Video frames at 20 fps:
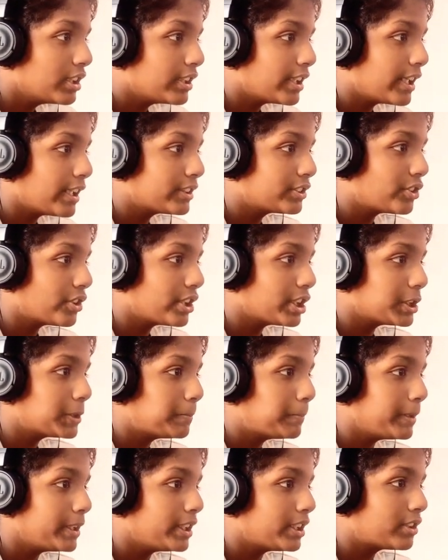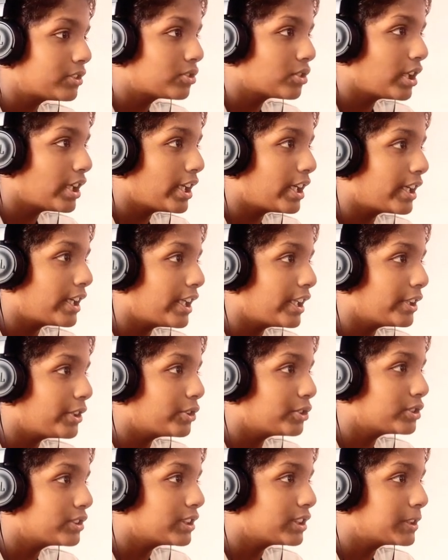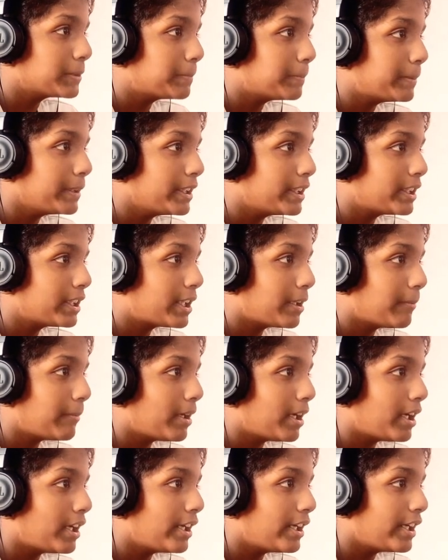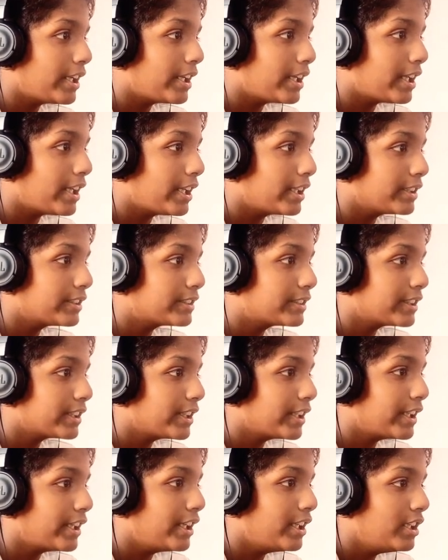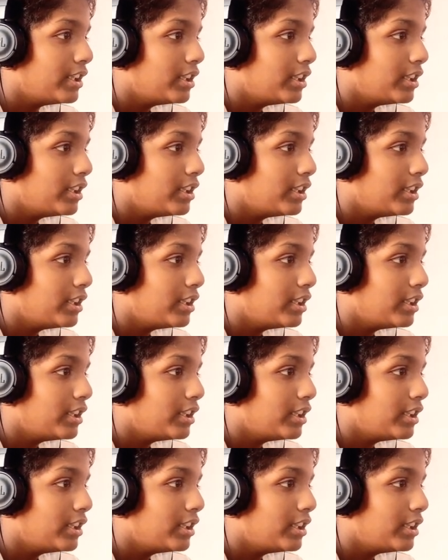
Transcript: And it's going to speak. So I again use the speak command, and I said,